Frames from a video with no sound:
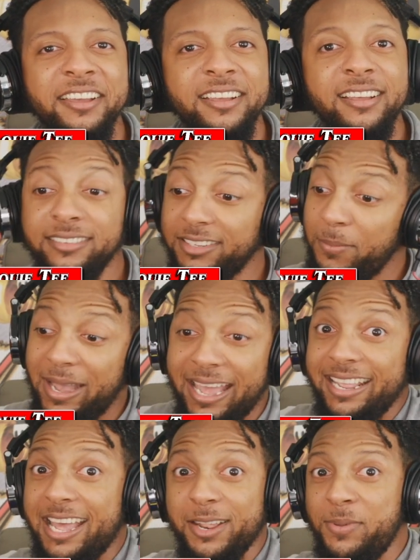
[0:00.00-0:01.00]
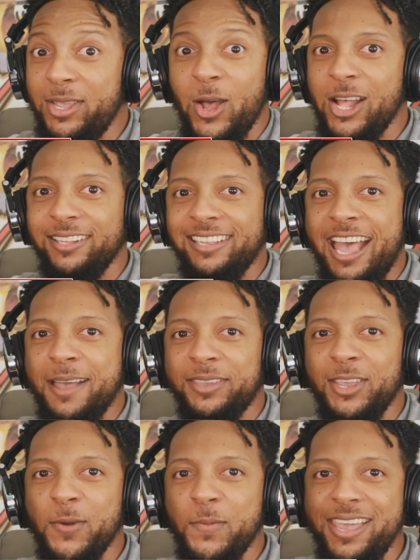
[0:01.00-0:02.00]
Somebody got to be all-time
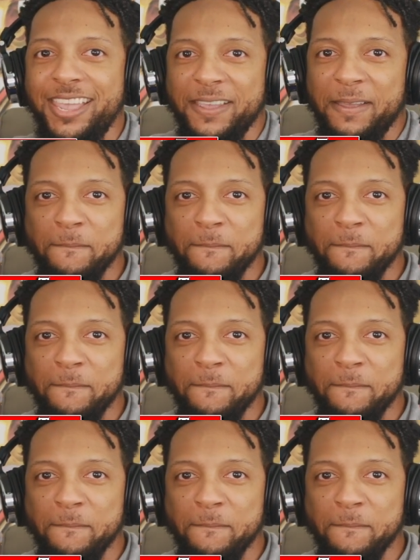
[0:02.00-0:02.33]
QB.